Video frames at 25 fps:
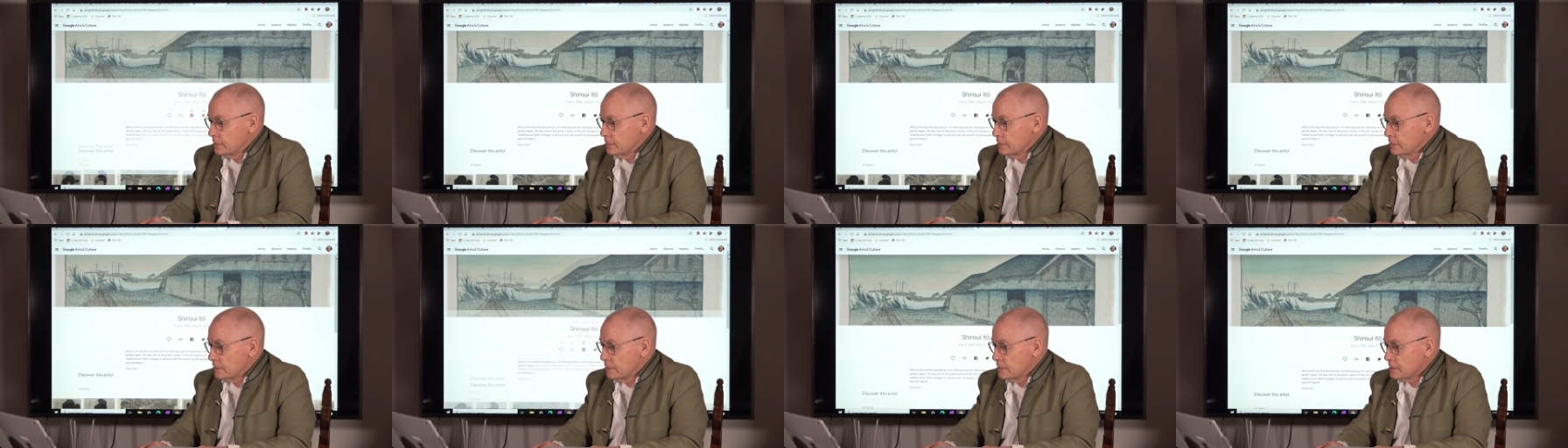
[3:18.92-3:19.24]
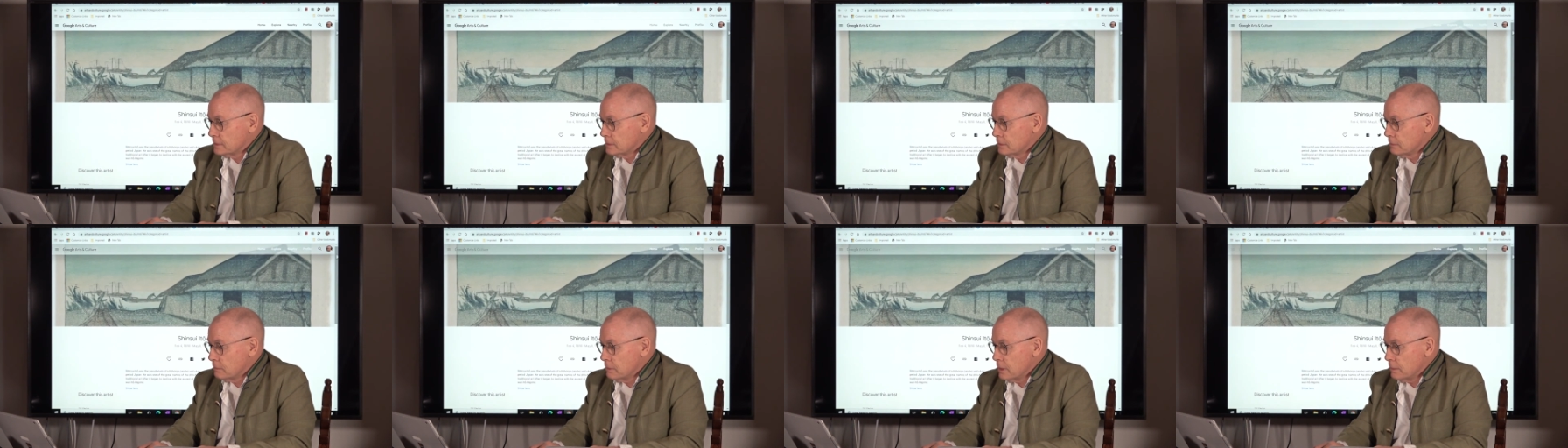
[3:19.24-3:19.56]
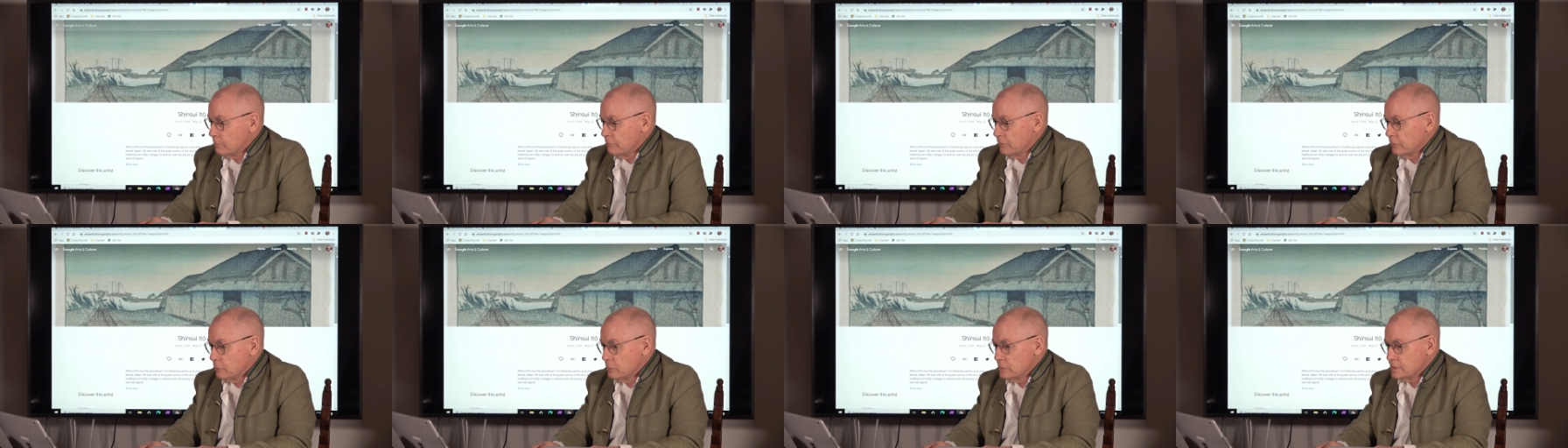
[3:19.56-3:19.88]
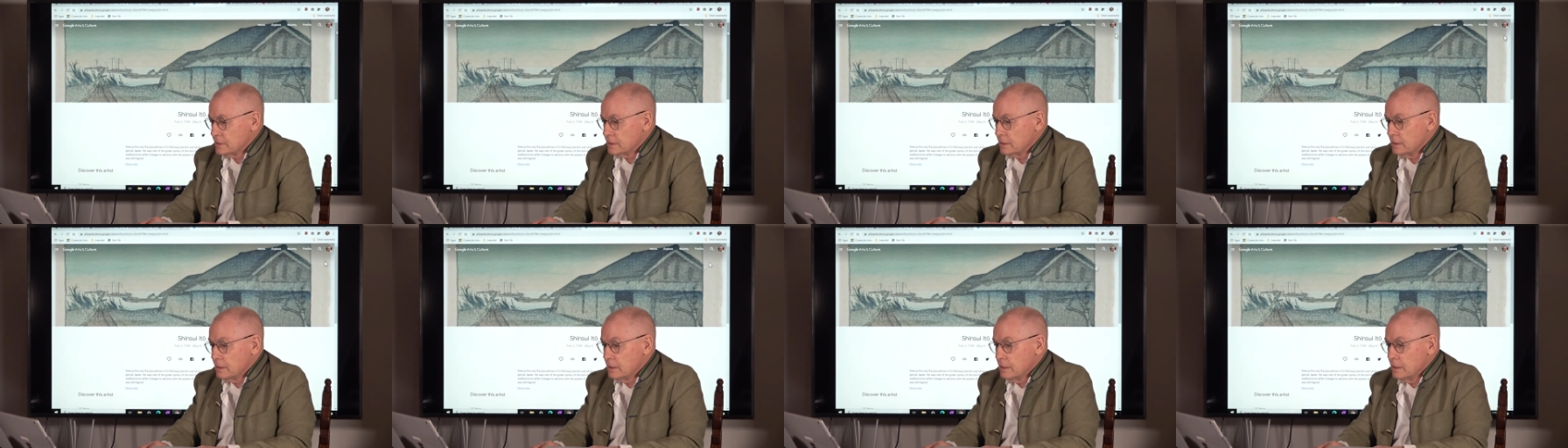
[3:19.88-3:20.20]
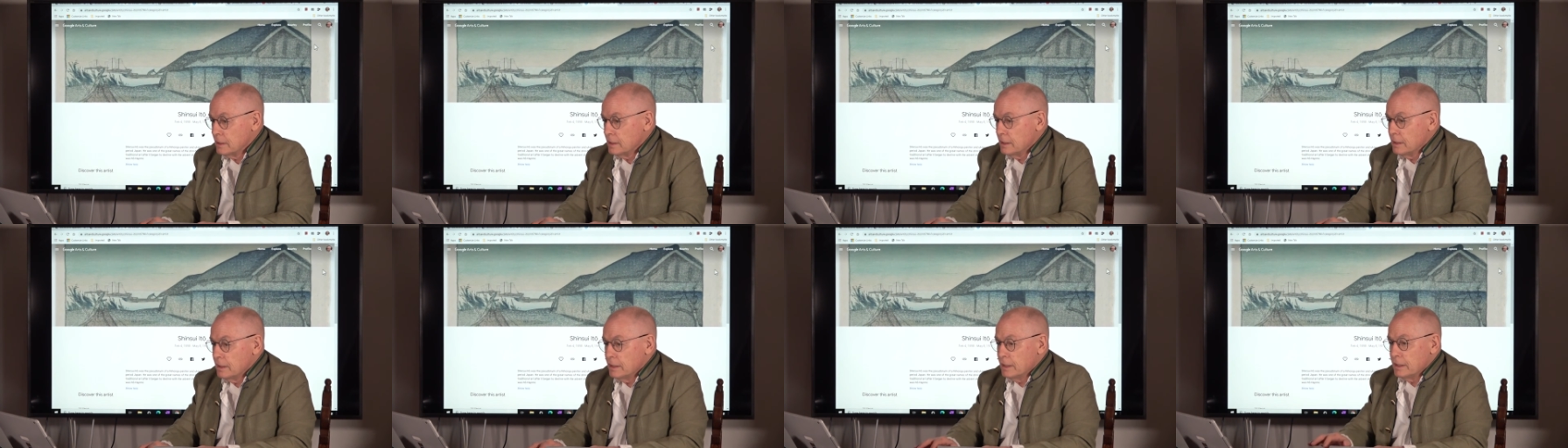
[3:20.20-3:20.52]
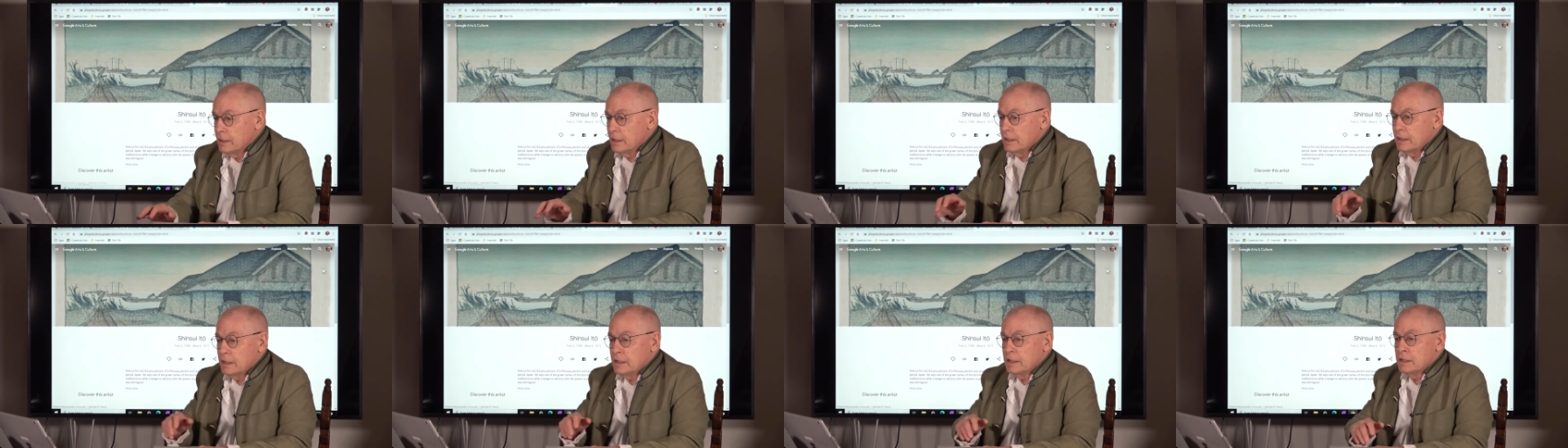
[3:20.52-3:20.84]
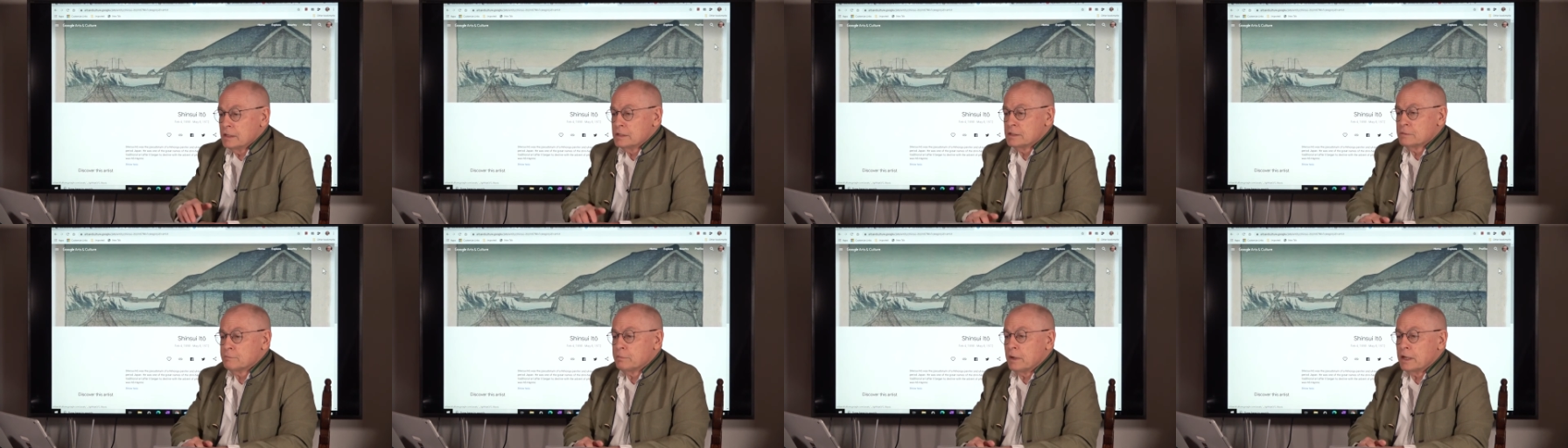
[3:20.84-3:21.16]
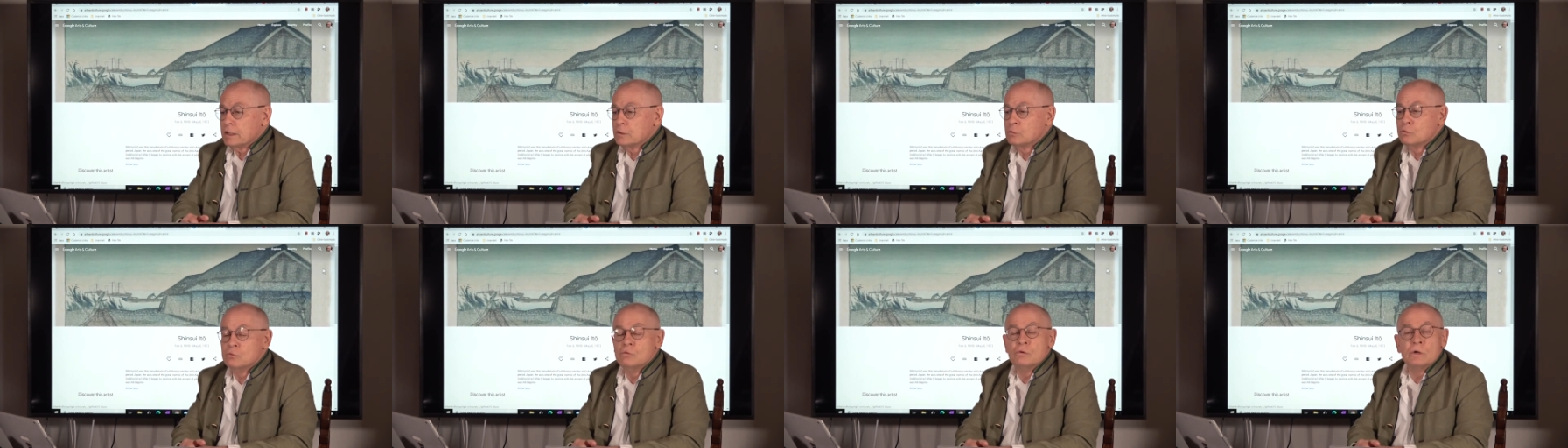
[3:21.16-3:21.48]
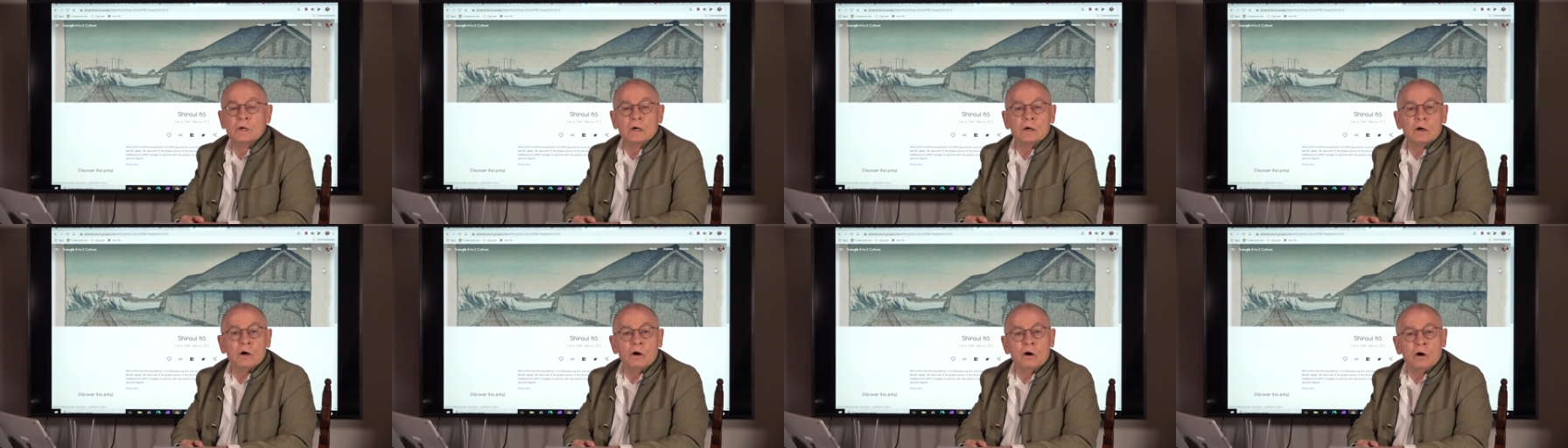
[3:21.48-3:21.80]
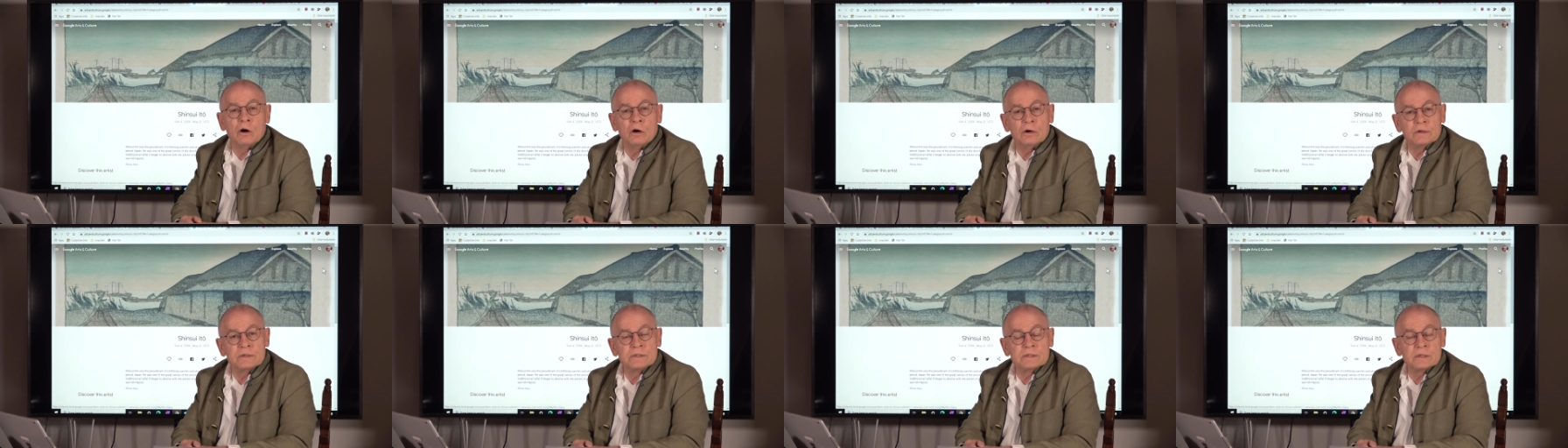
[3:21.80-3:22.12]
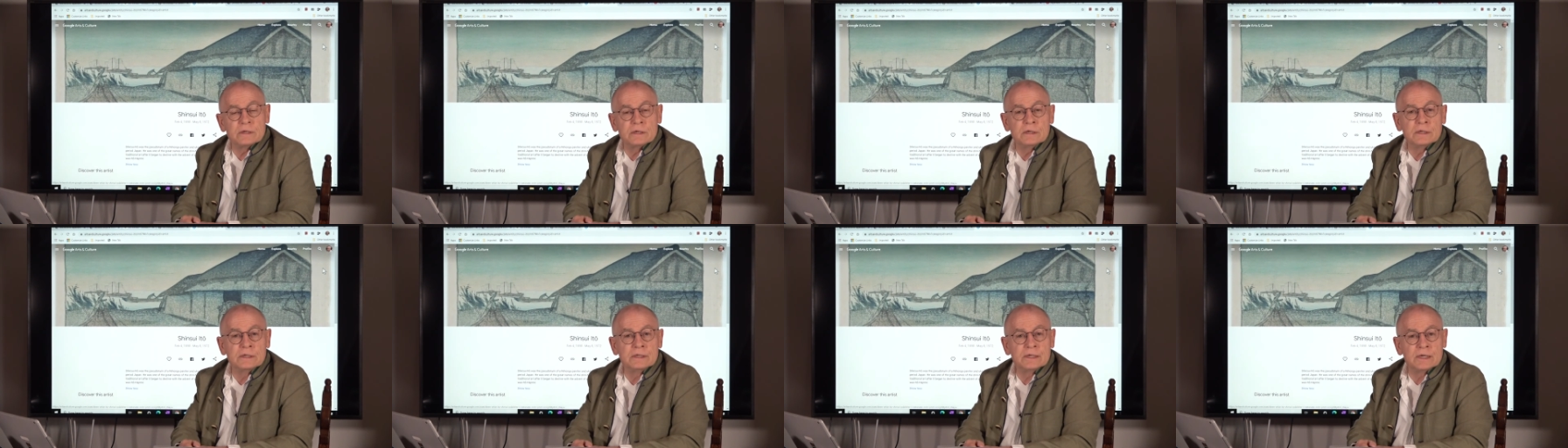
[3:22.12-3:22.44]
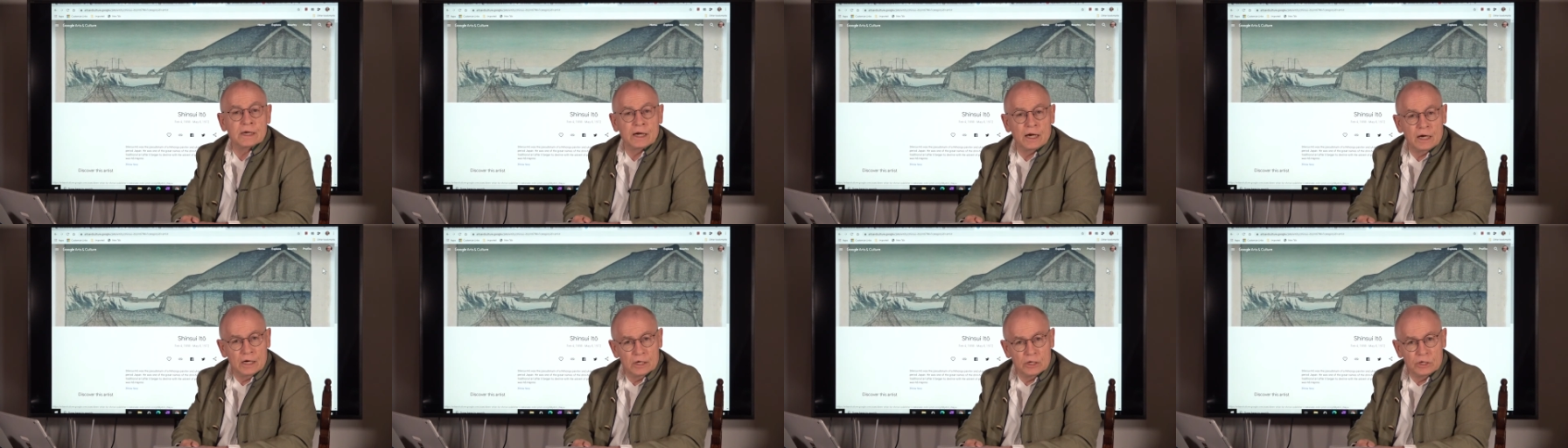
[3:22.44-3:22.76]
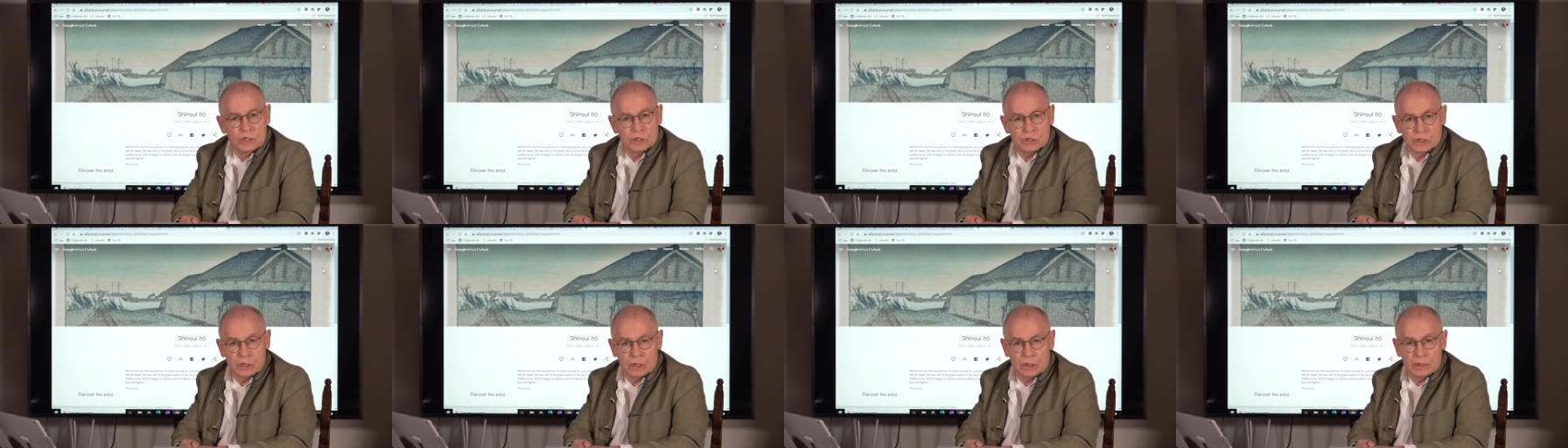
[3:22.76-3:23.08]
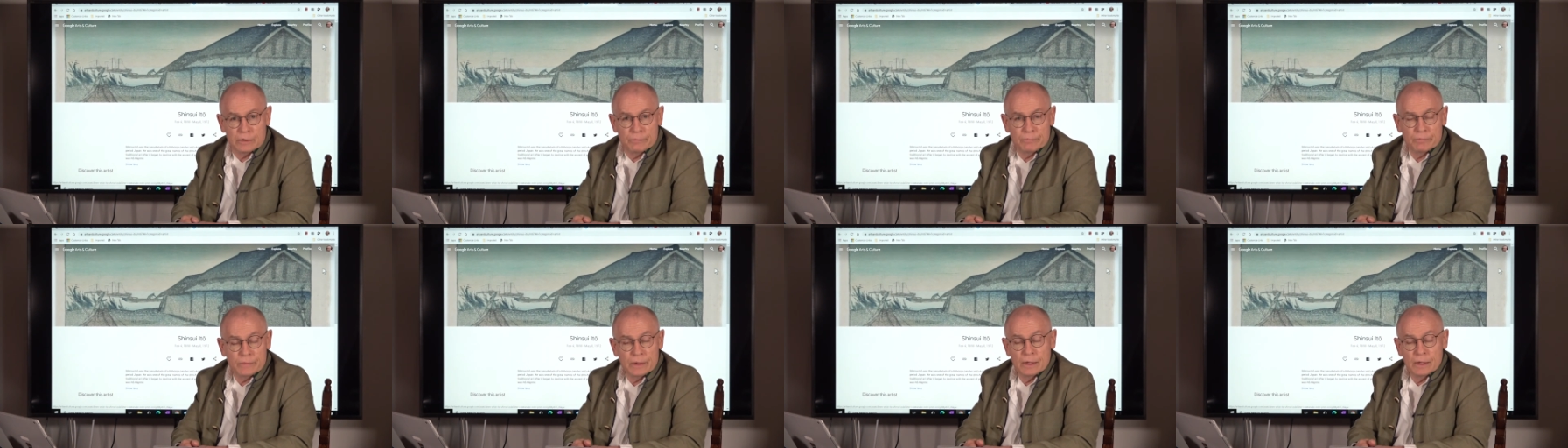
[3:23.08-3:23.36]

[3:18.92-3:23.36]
let's go up first, is by Google Arts and Culture.